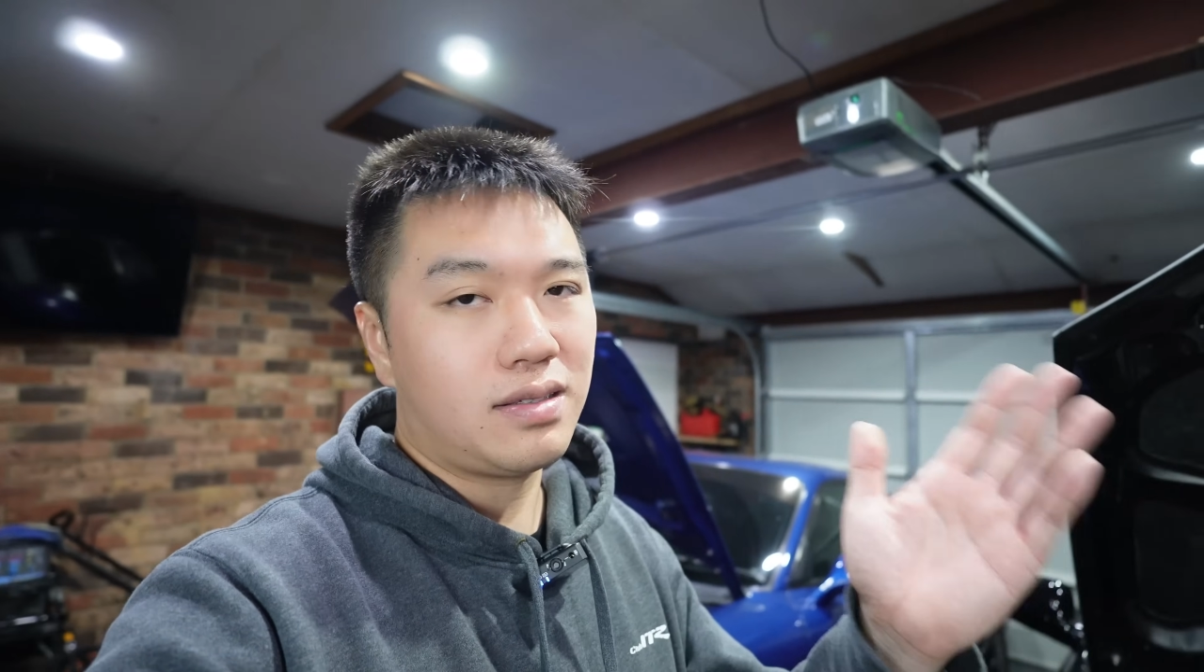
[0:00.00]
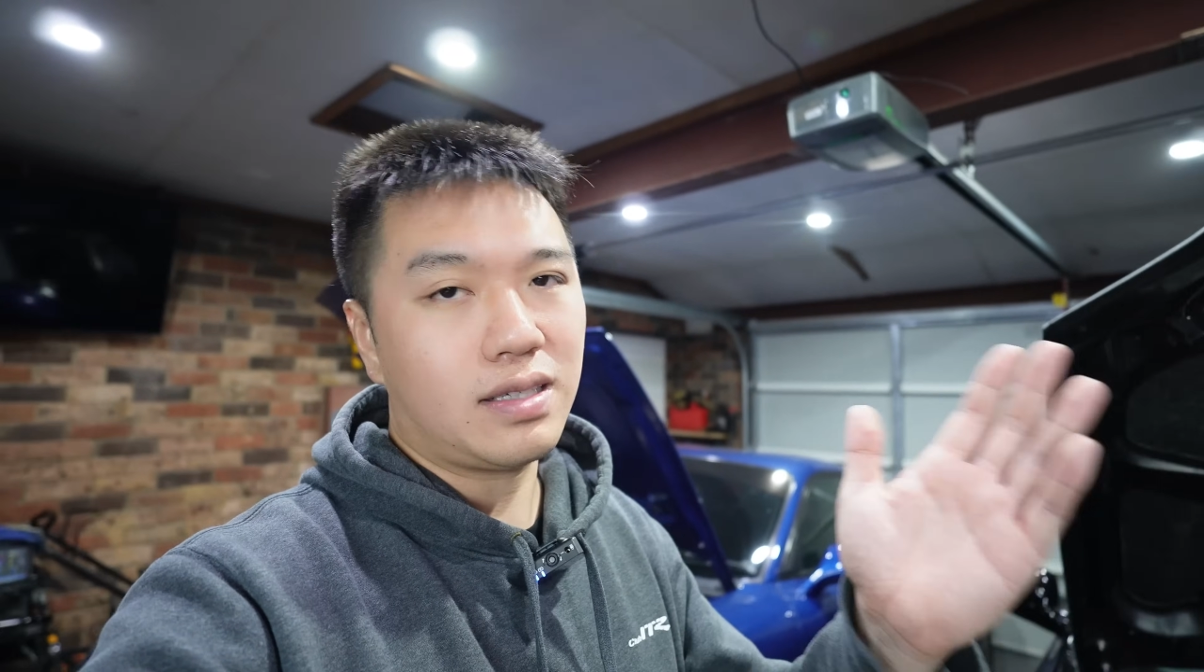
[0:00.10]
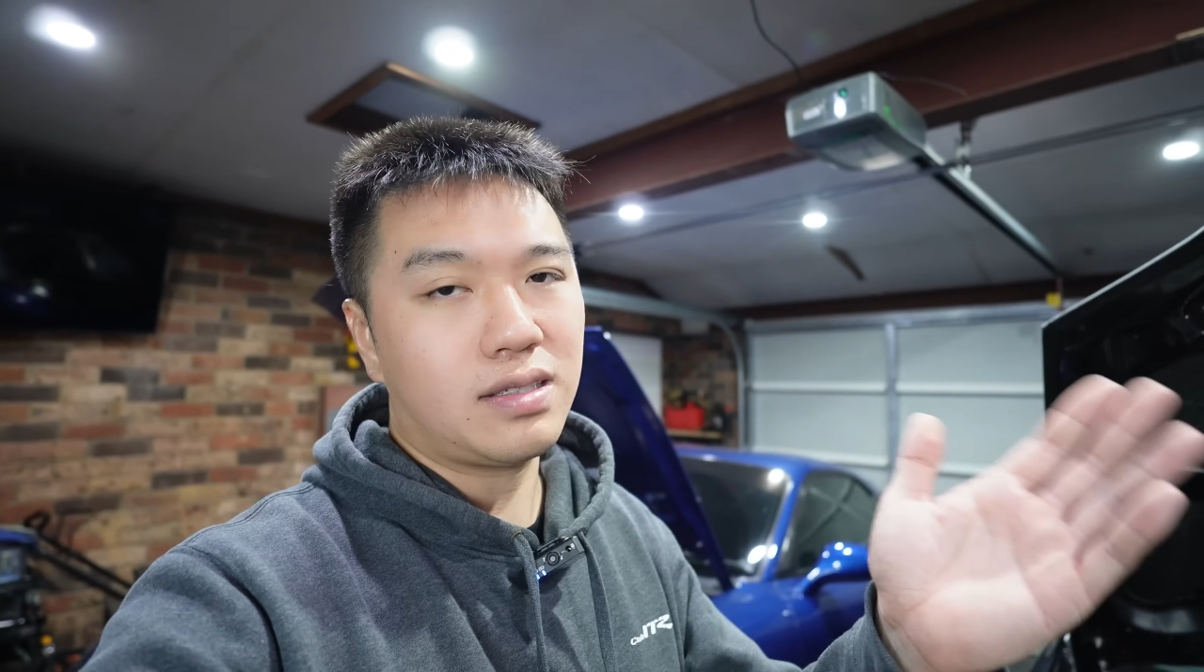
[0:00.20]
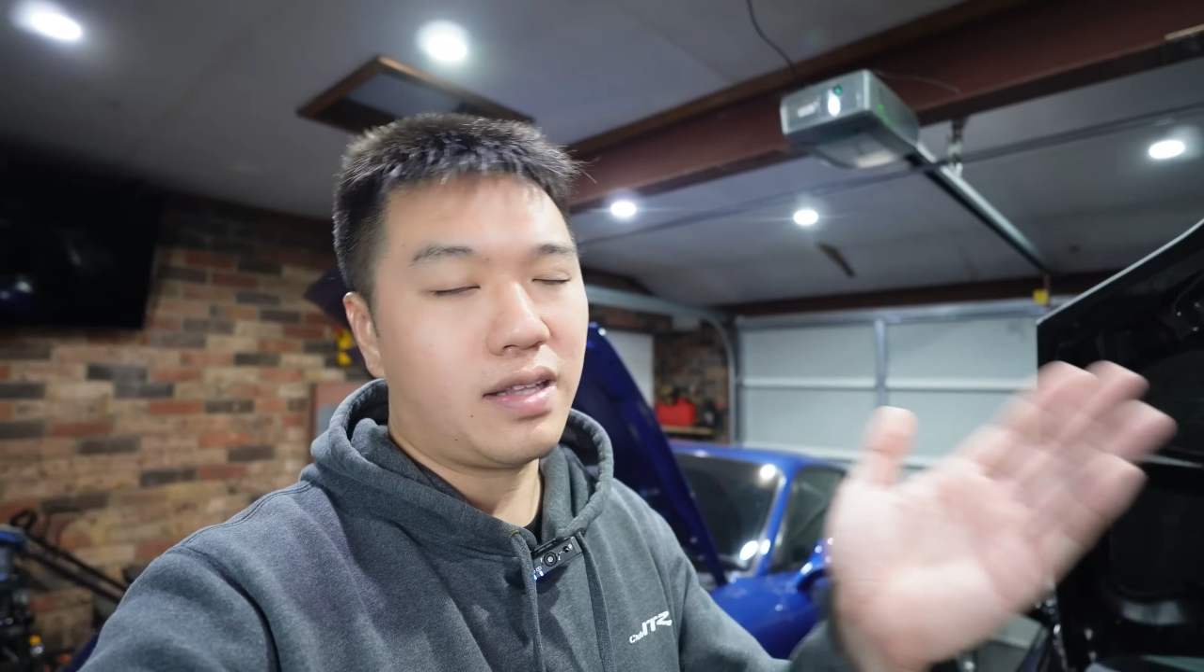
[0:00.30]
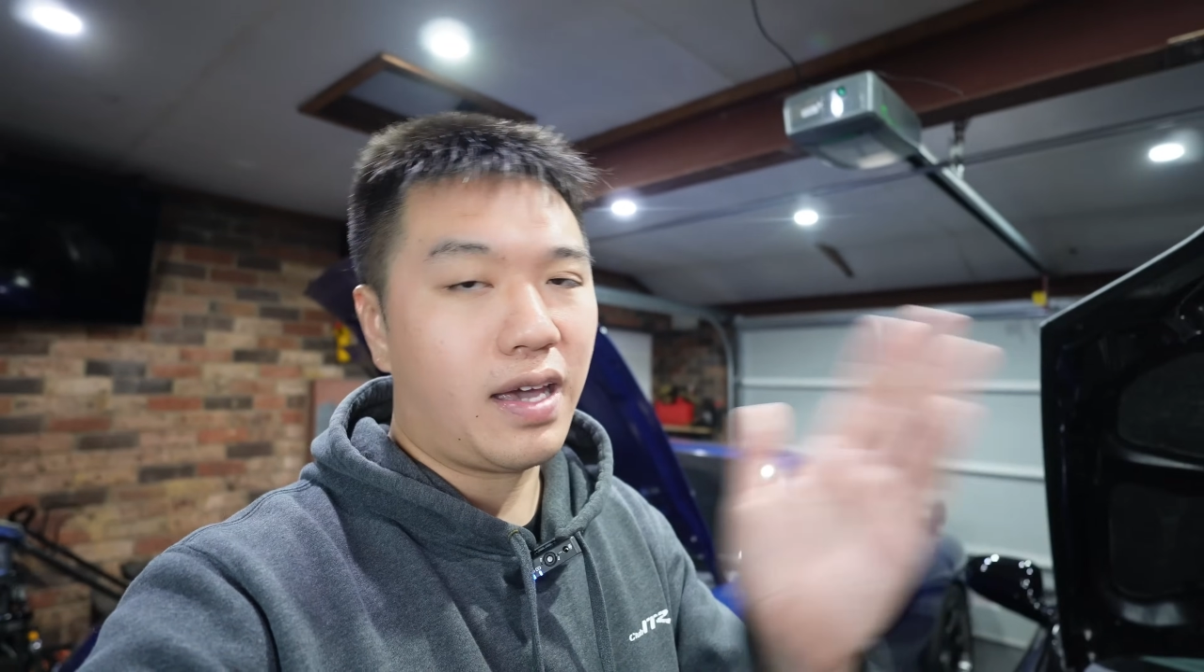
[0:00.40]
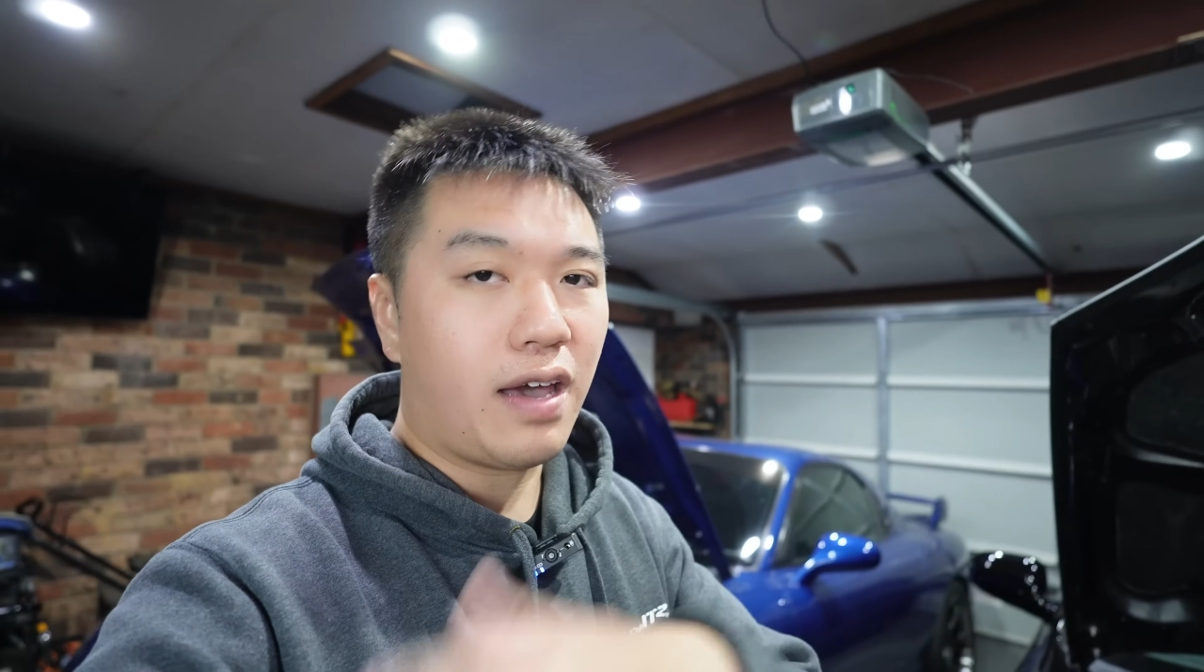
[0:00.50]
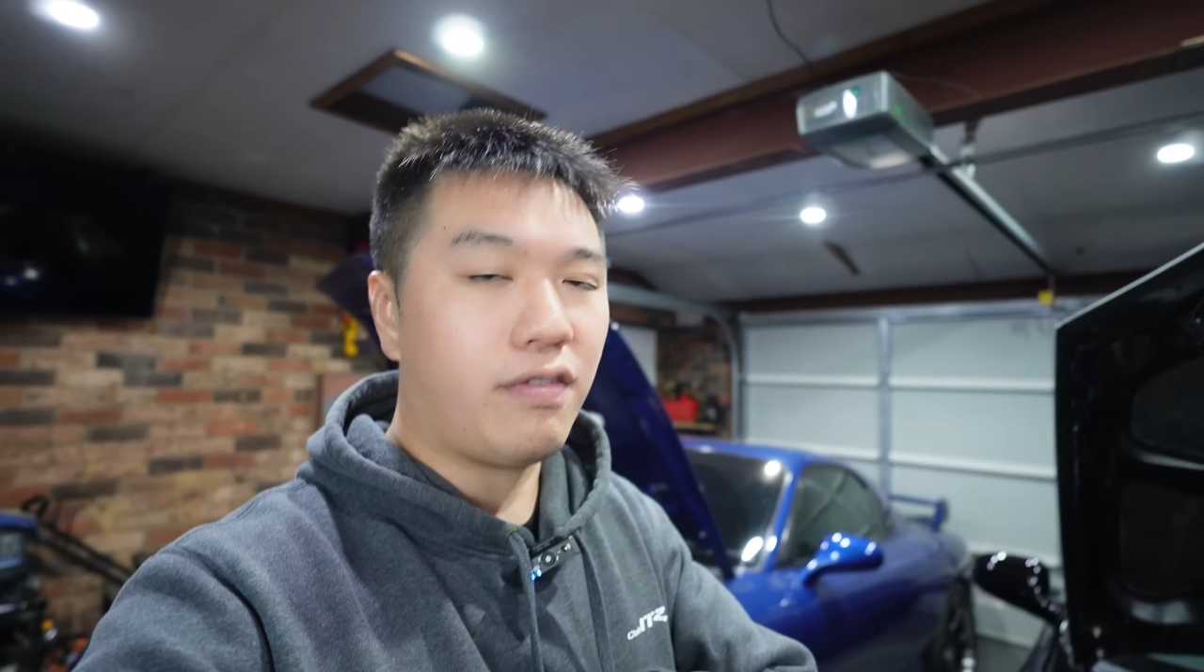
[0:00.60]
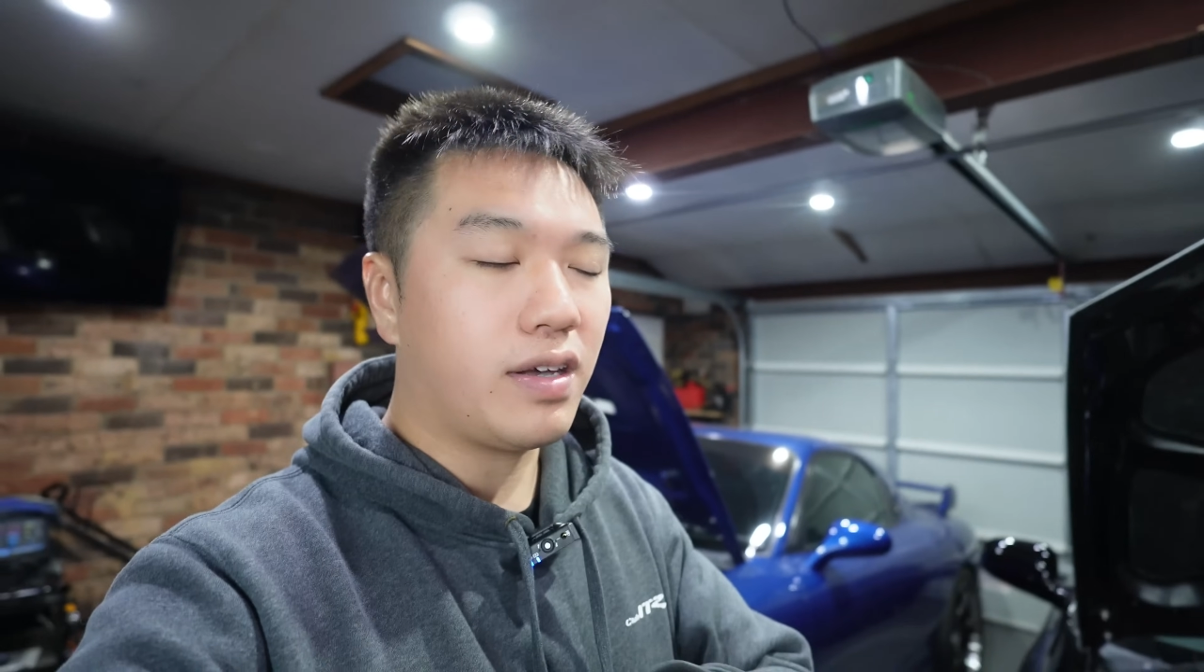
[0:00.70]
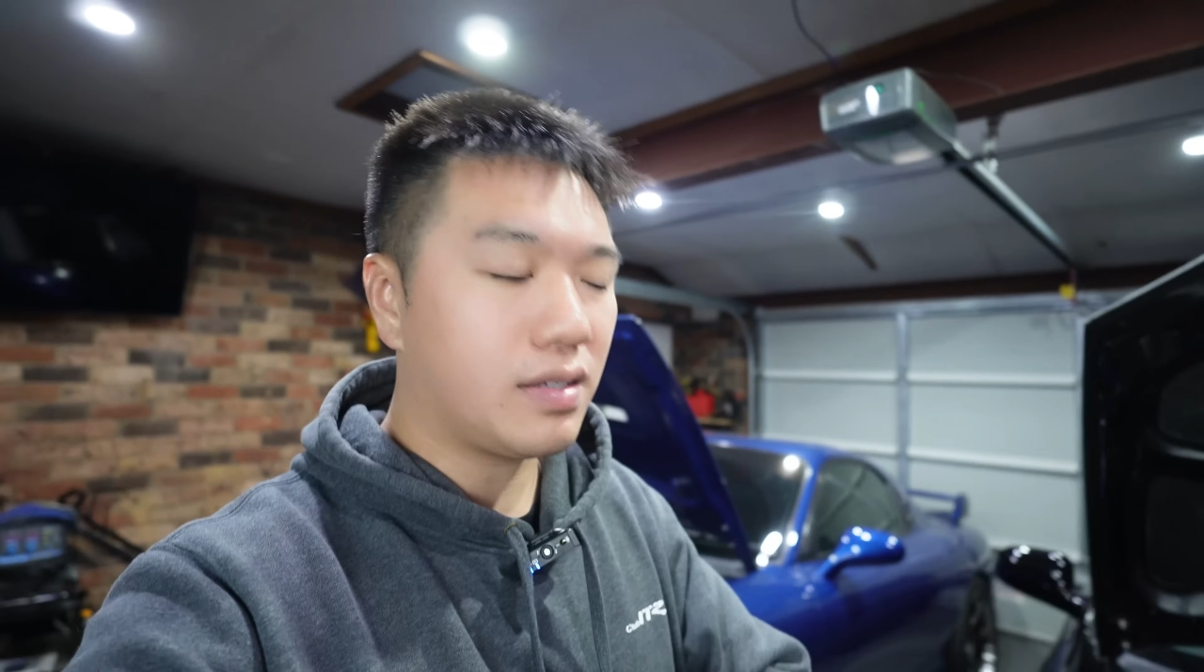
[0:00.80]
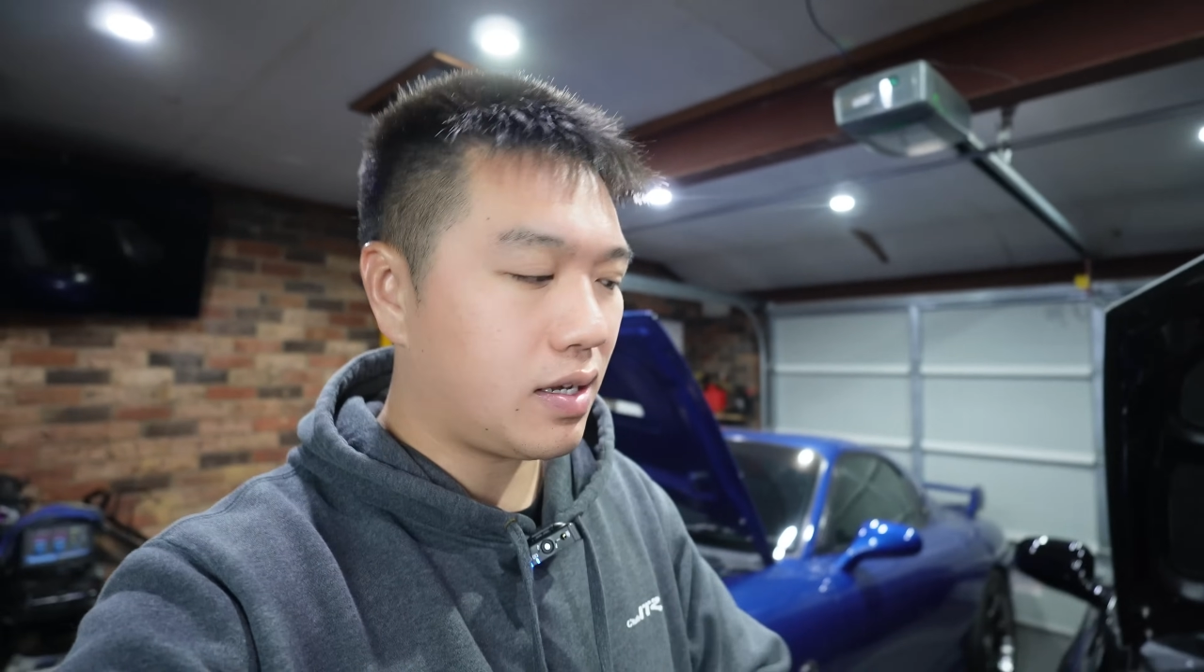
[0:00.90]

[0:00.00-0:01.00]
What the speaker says: to stick to the heavier